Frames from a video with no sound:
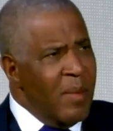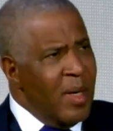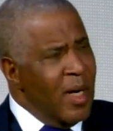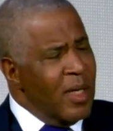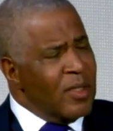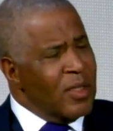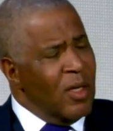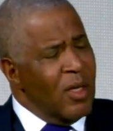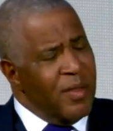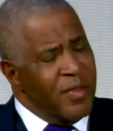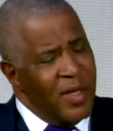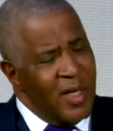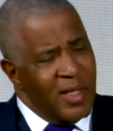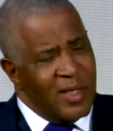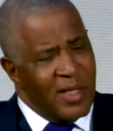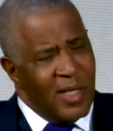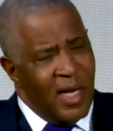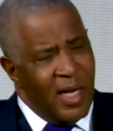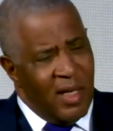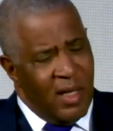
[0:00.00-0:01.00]
But I saw
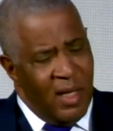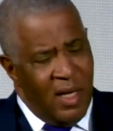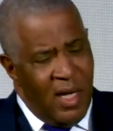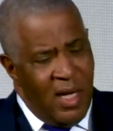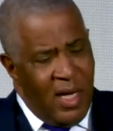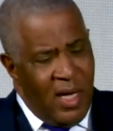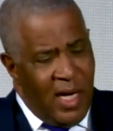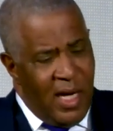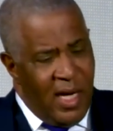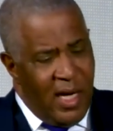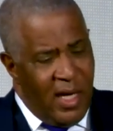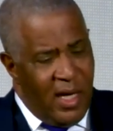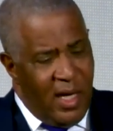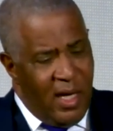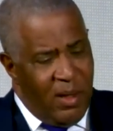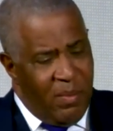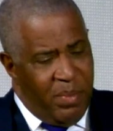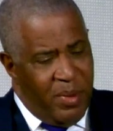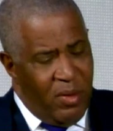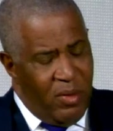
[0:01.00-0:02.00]
things like uh,
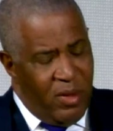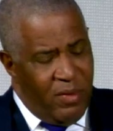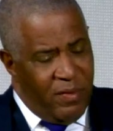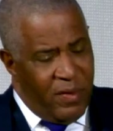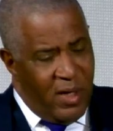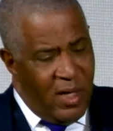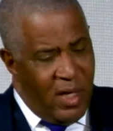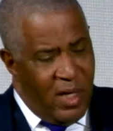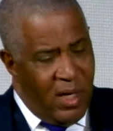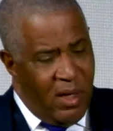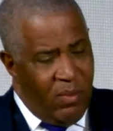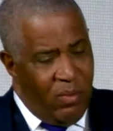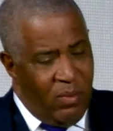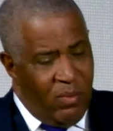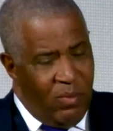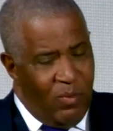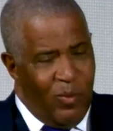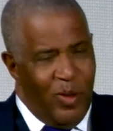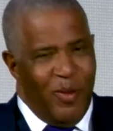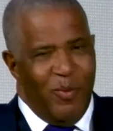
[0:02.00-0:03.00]
at a period of
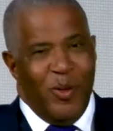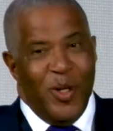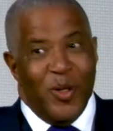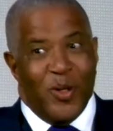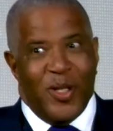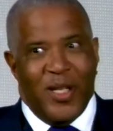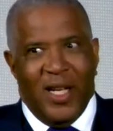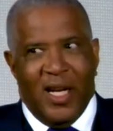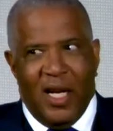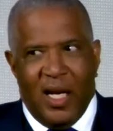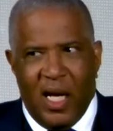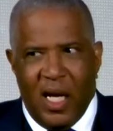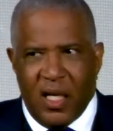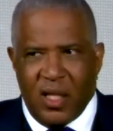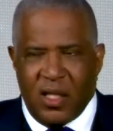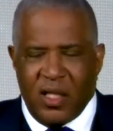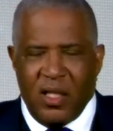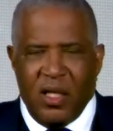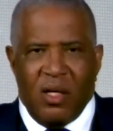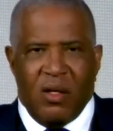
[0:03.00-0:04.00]
time when we used to get a
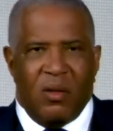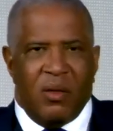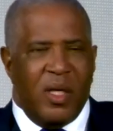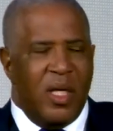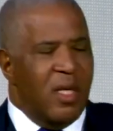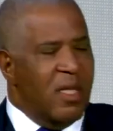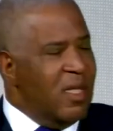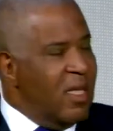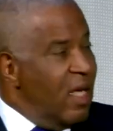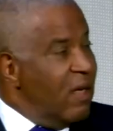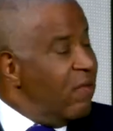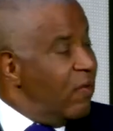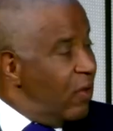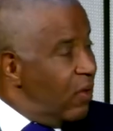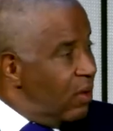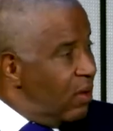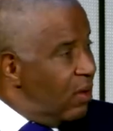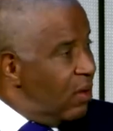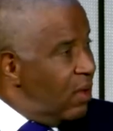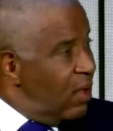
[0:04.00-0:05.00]
lot of snow in
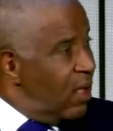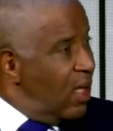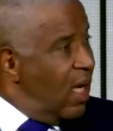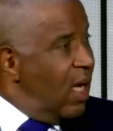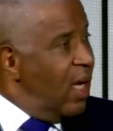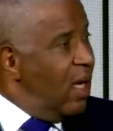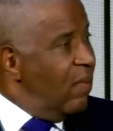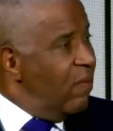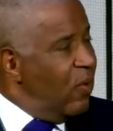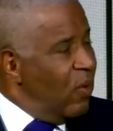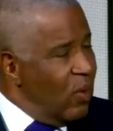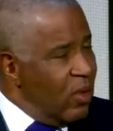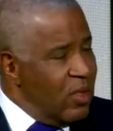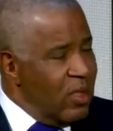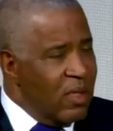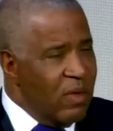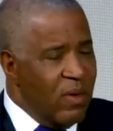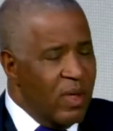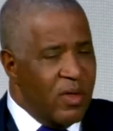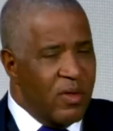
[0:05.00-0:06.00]
Denver, um,
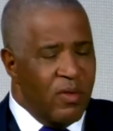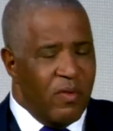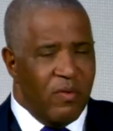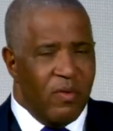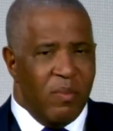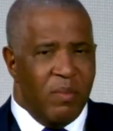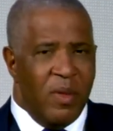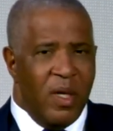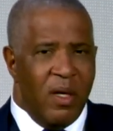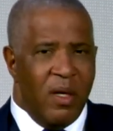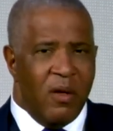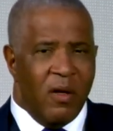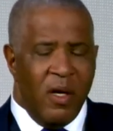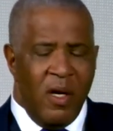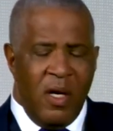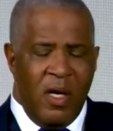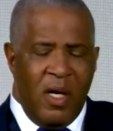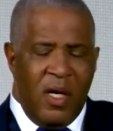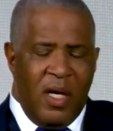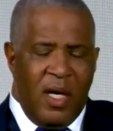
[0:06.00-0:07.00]
fourth generation from there,
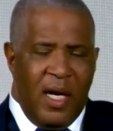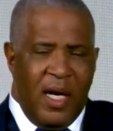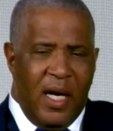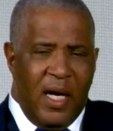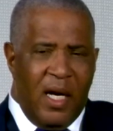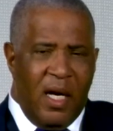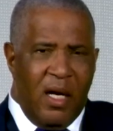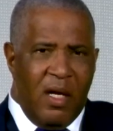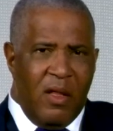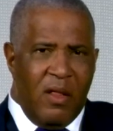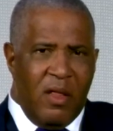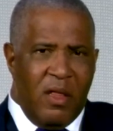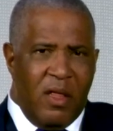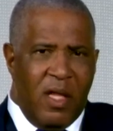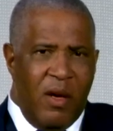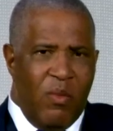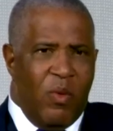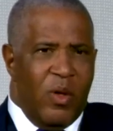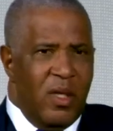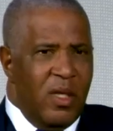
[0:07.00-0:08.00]
uh,
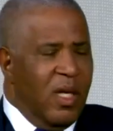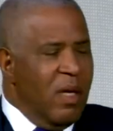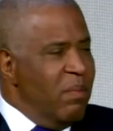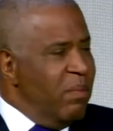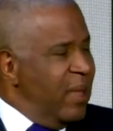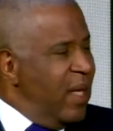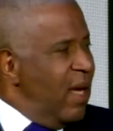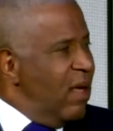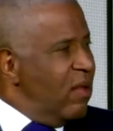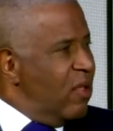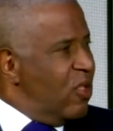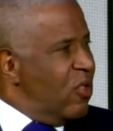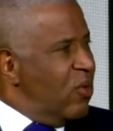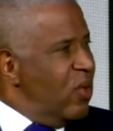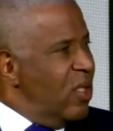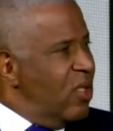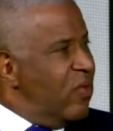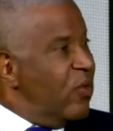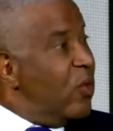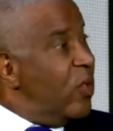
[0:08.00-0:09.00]
they wouldn't come plow the
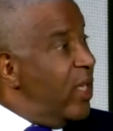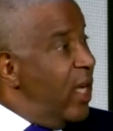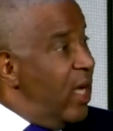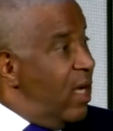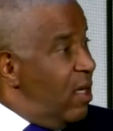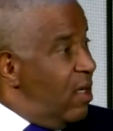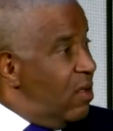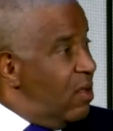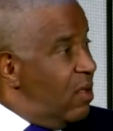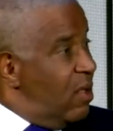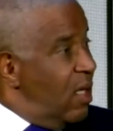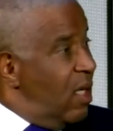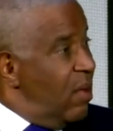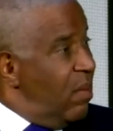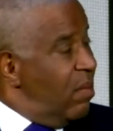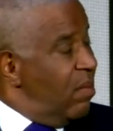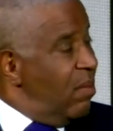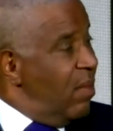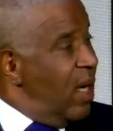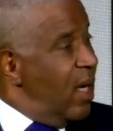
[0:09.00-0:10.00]
streets for days
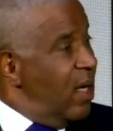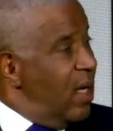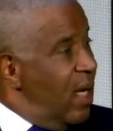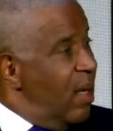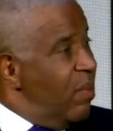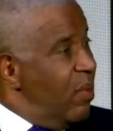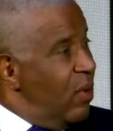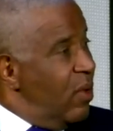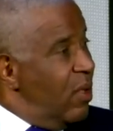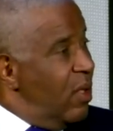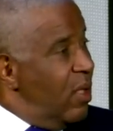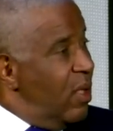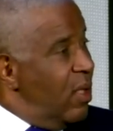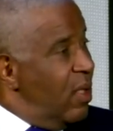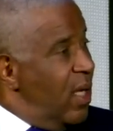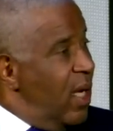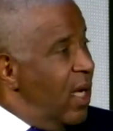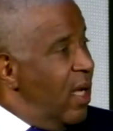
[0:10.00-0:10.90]
in mm. my neighborhood.